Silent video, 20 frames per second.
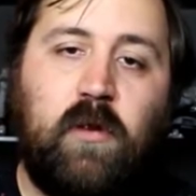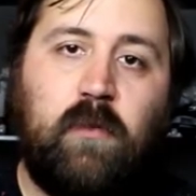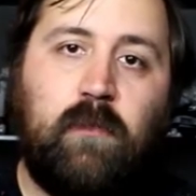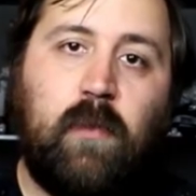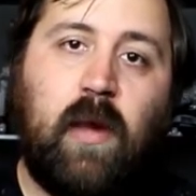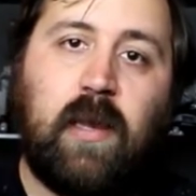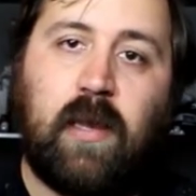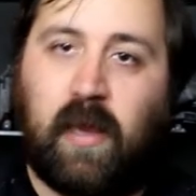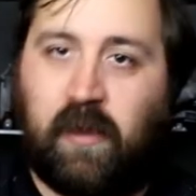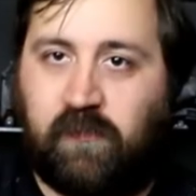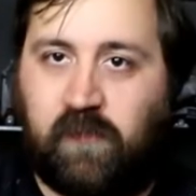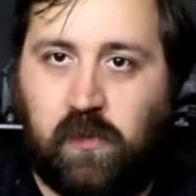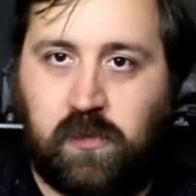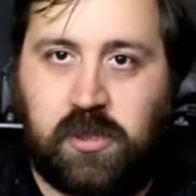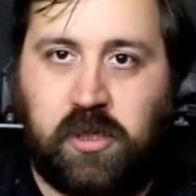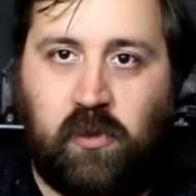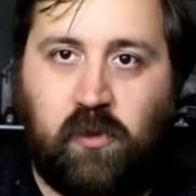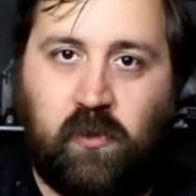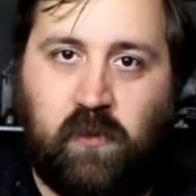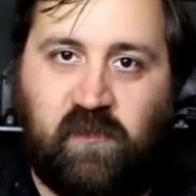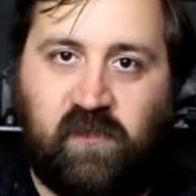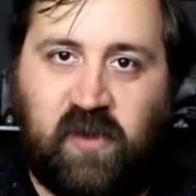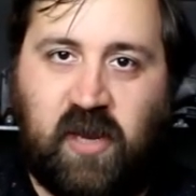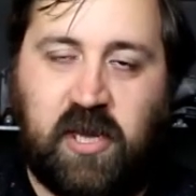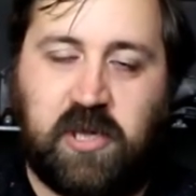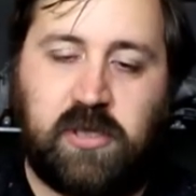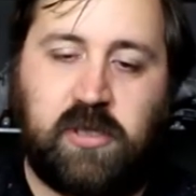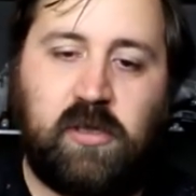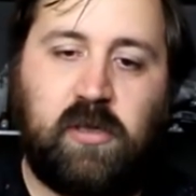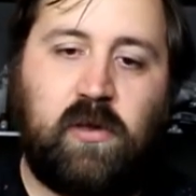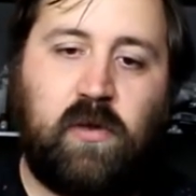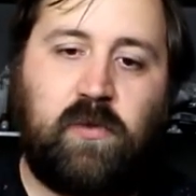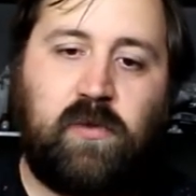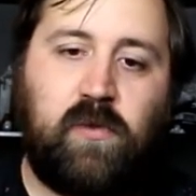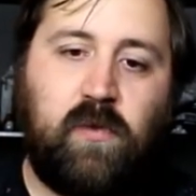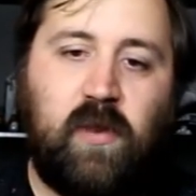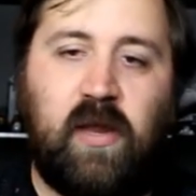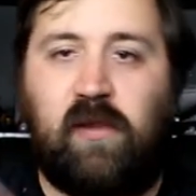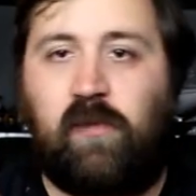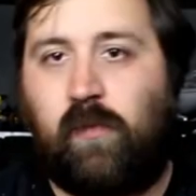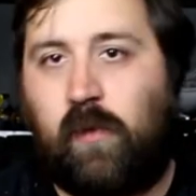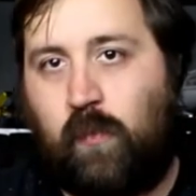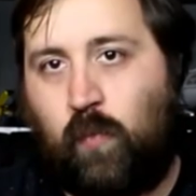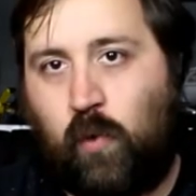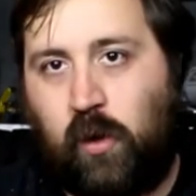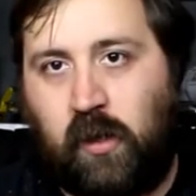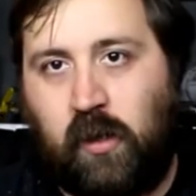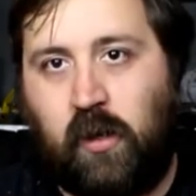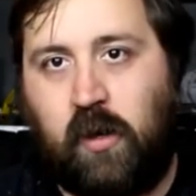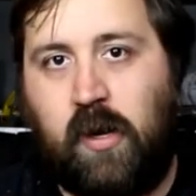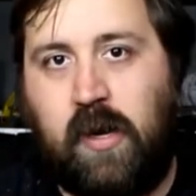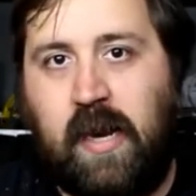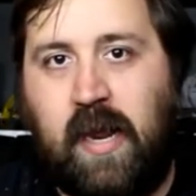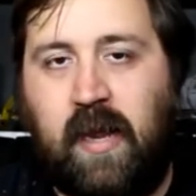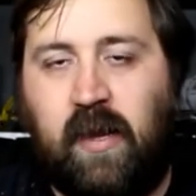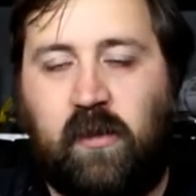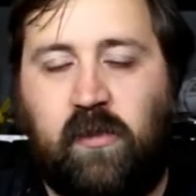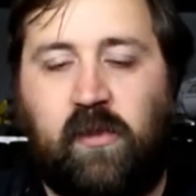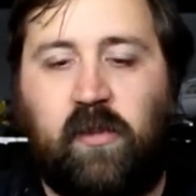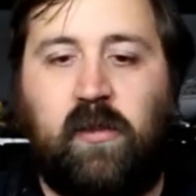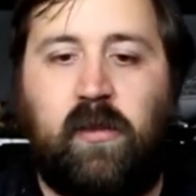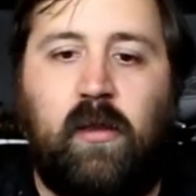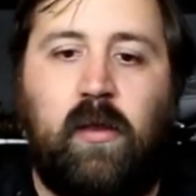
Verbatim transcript: my life coaching certification to go through that's what i'm working on next